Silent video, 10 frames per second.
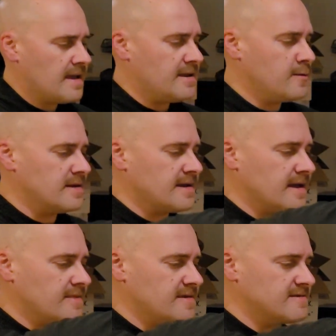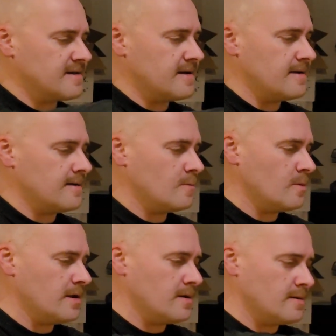and you can take these late
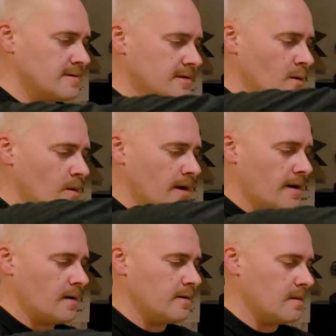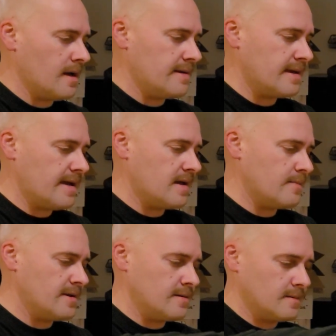when you're going out on your line, take
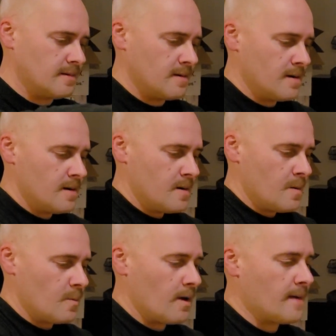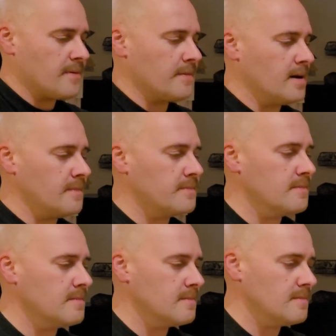them and wrap them up,
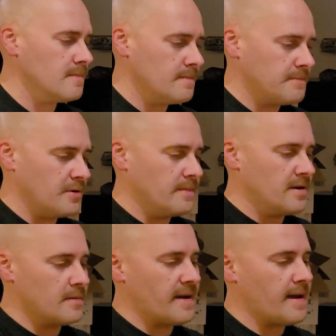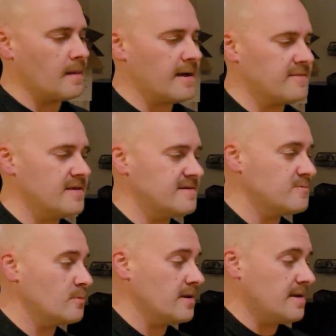put them in your bag like
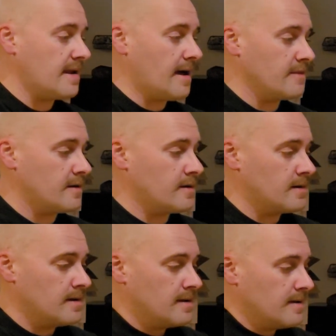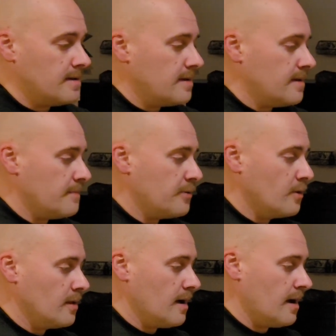this. When you get out there, you
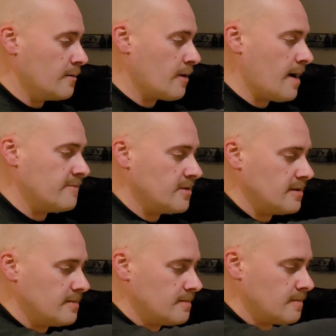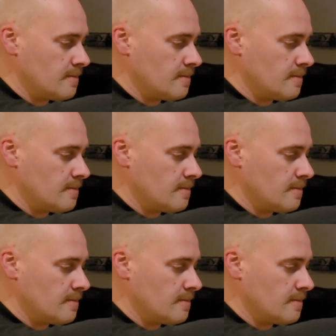pull it, unravel it,